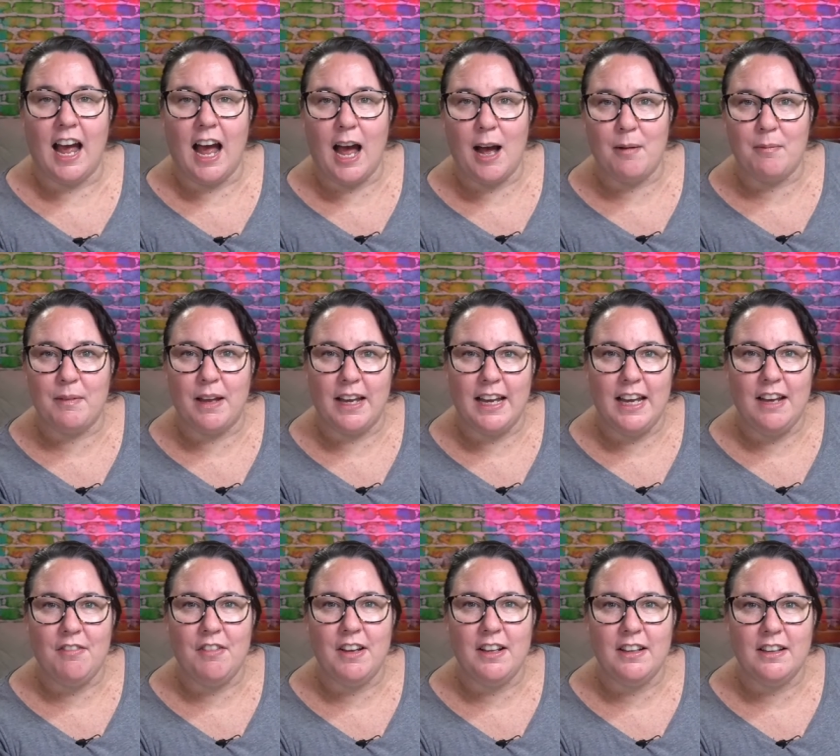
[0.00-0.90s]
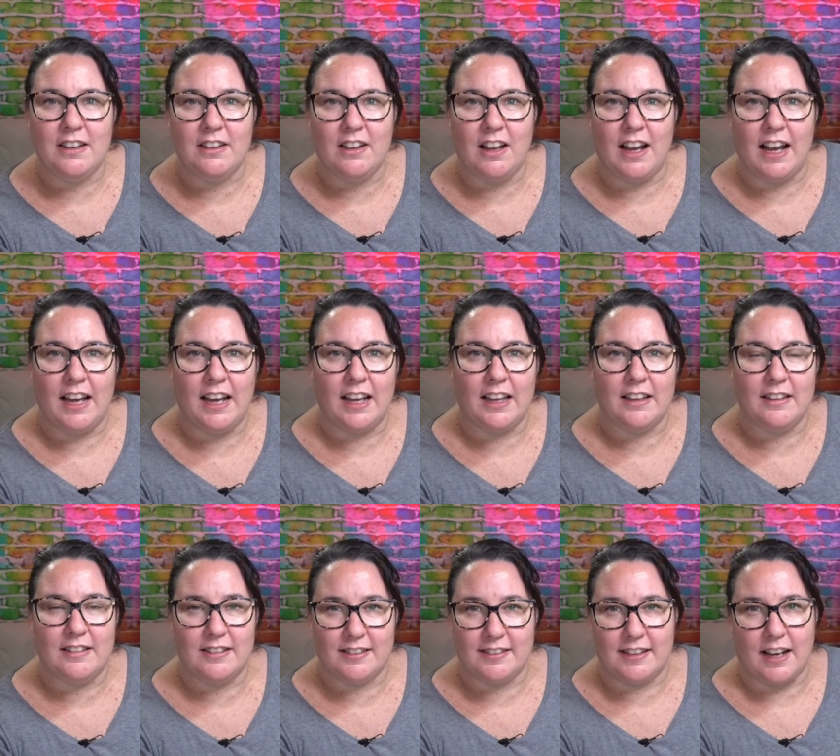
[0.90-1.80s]
Um, even like
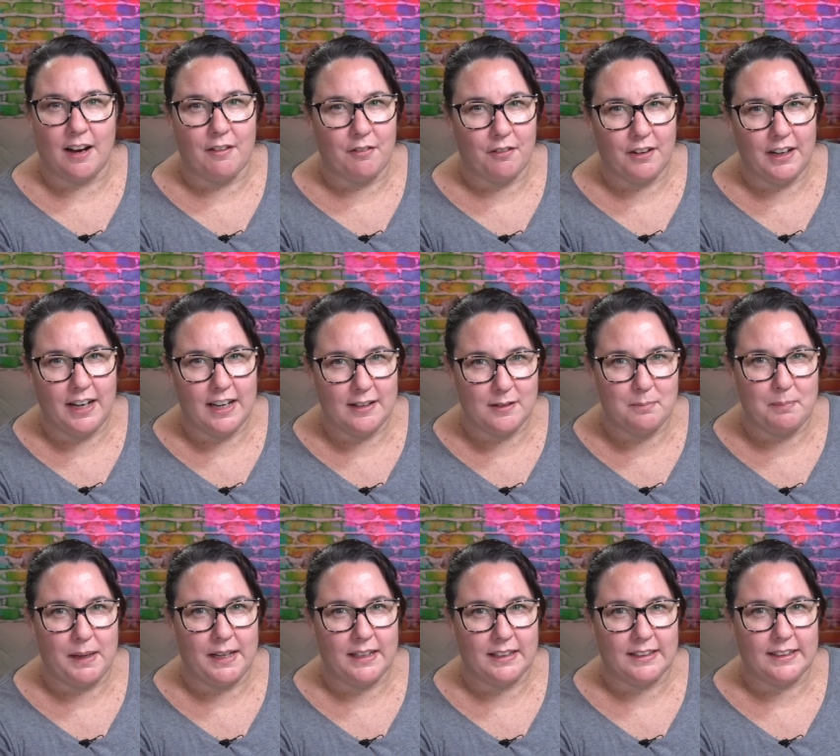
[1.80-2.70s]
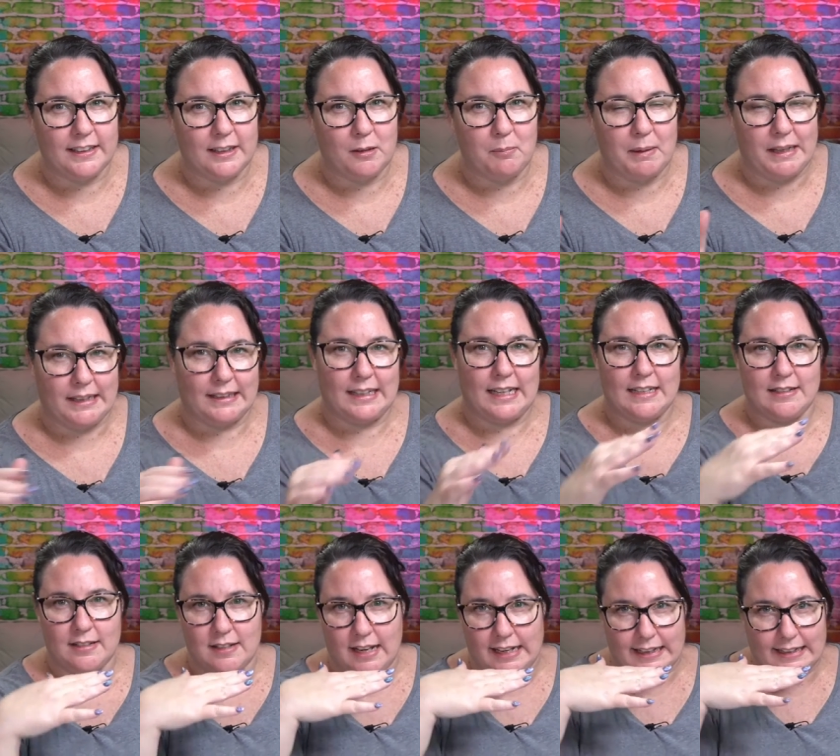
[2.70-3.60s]
Discovery has been a little bit
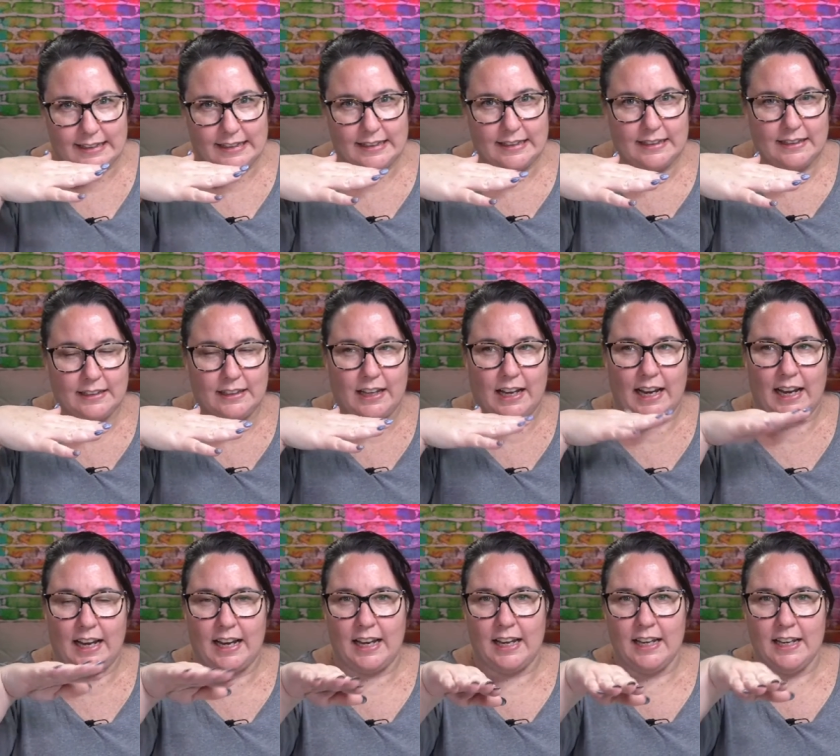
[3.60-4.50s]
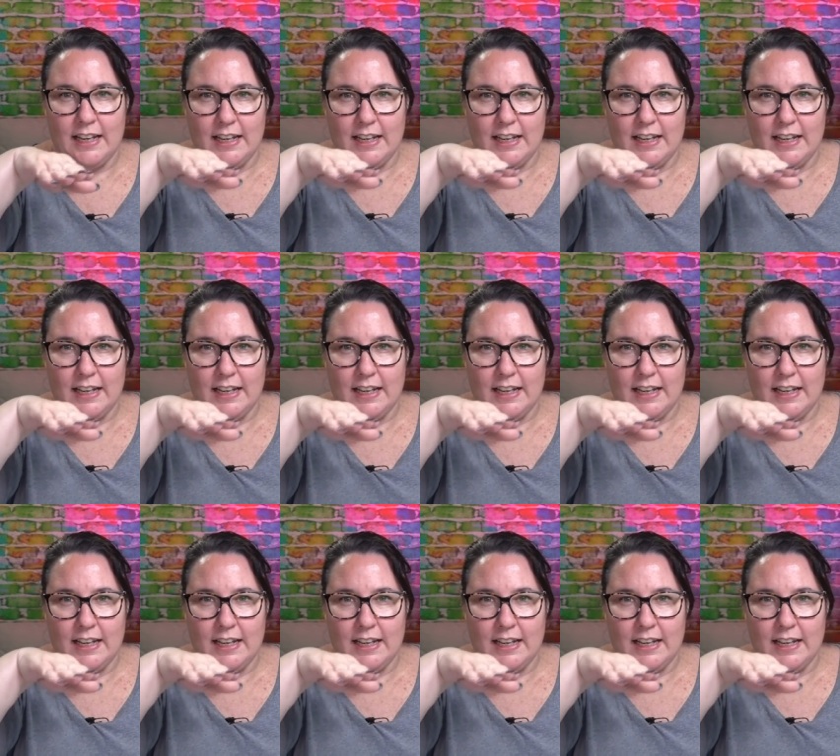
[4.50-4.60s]
less like like